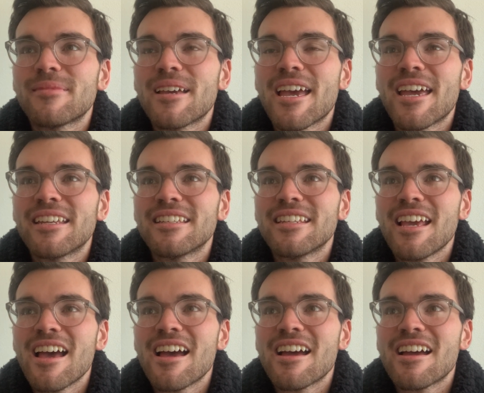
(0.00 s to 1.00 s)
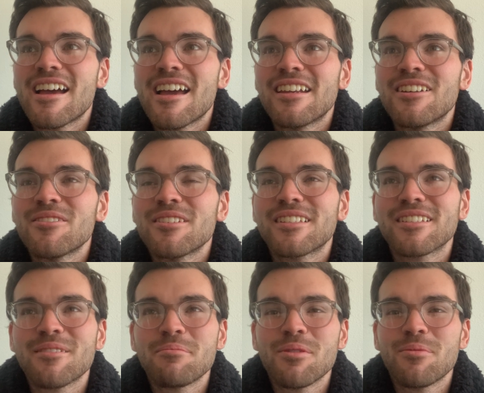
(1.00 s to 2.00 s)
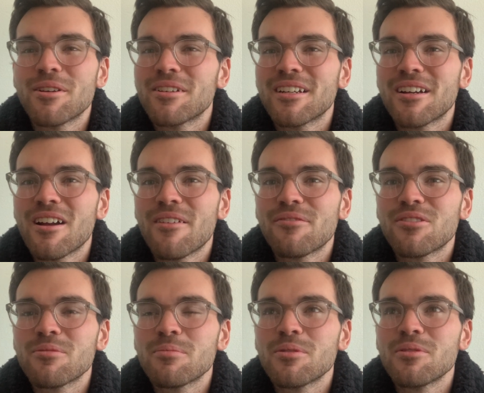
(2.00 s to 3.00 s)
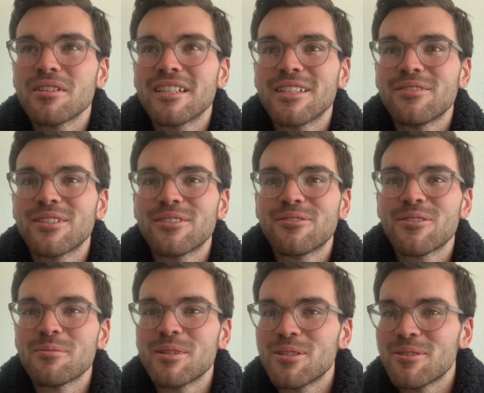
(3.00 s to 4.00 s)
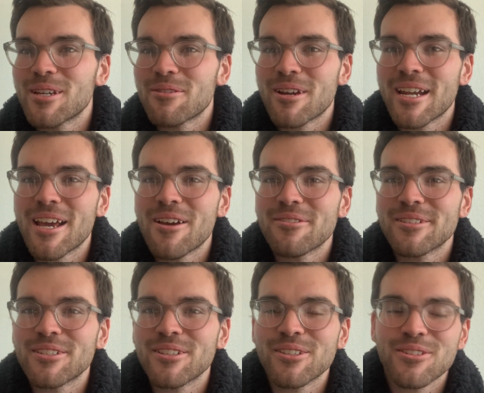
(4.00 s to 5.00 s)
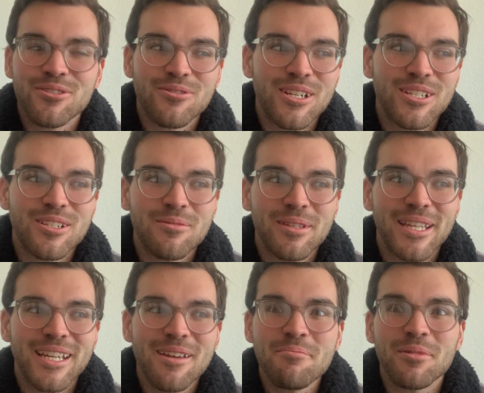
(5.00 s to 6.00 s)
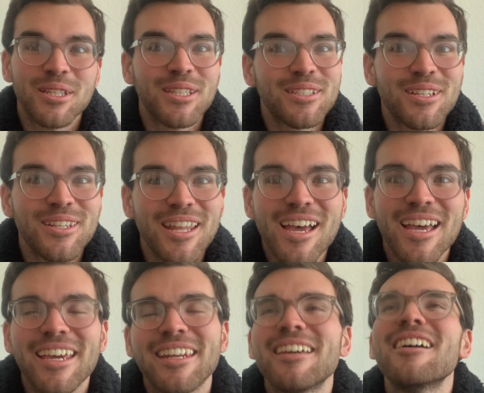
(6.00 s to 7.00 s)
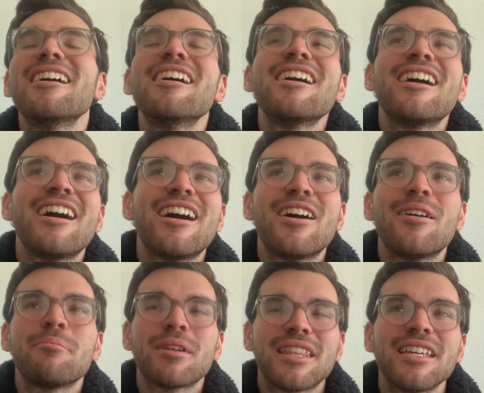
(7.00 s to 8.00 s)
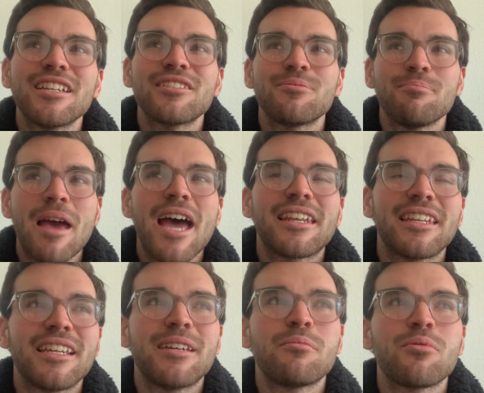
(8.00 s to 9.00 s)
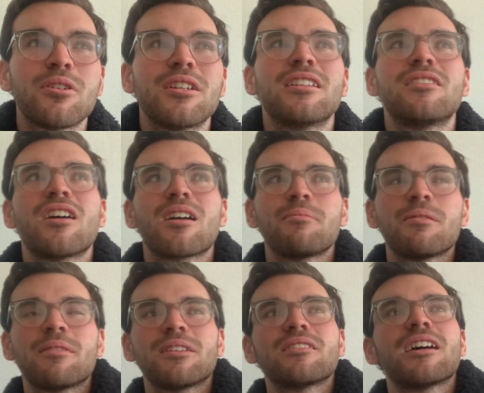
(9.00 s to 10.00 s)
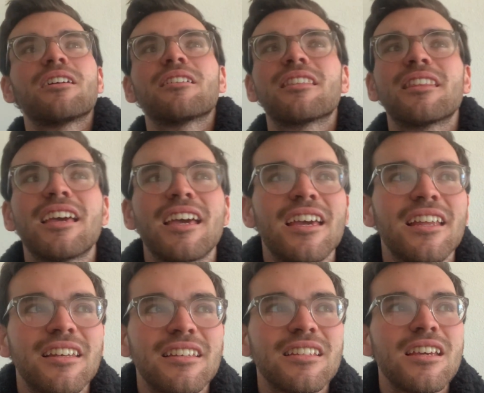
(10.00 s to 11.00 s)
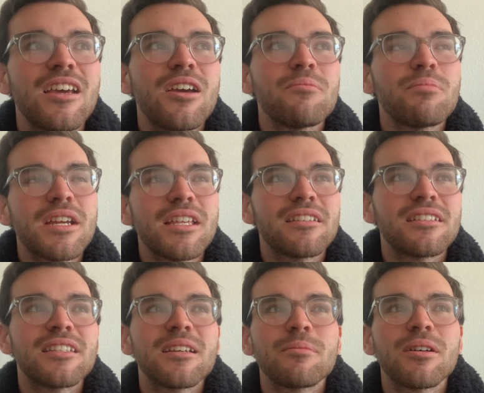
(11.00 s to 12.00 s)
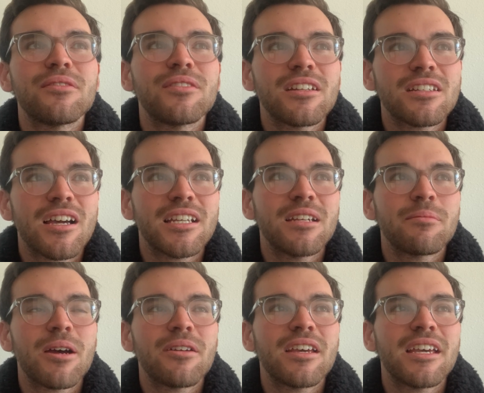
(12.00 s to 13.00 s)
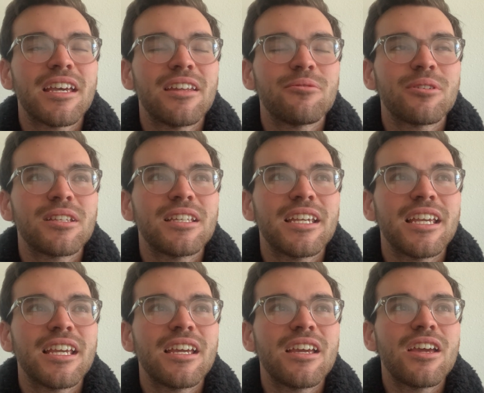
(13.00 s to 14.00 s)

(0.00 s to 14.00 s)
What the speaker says: And yeah, I know this can be weird and uncomfortable, and even for me doing it right now is a little strange to be like, I'm putting this online. But I think it's madly important to talk about mental health and breaking the stigma of not talking about it and really